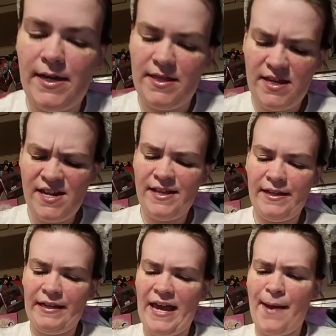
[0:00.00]
And then
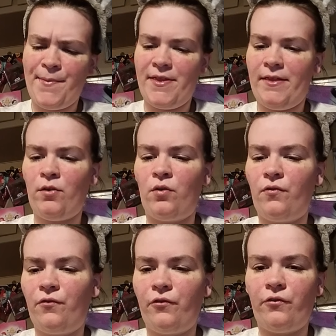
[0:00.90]
it came with a little
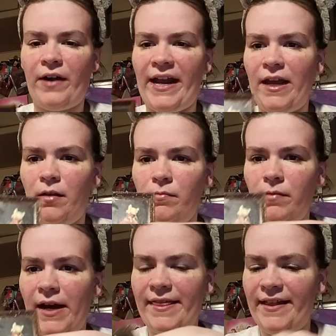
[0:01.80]

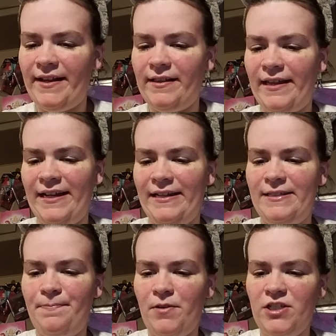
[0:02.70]
frame. I think like it's
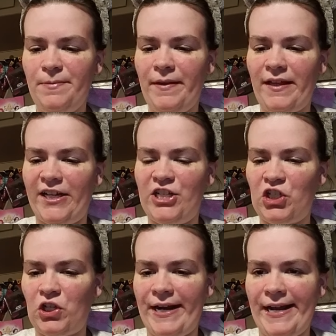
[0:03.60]
supposed to be like a
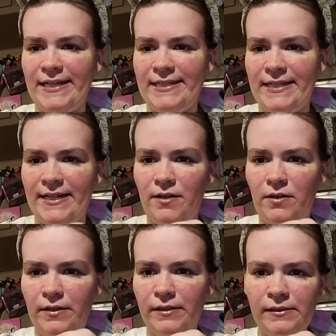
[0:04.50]
tray to sit it
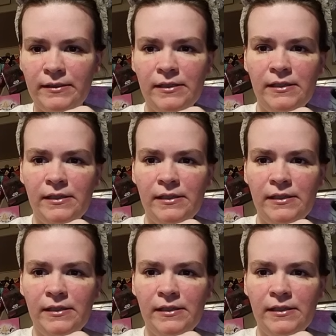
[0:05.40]
on.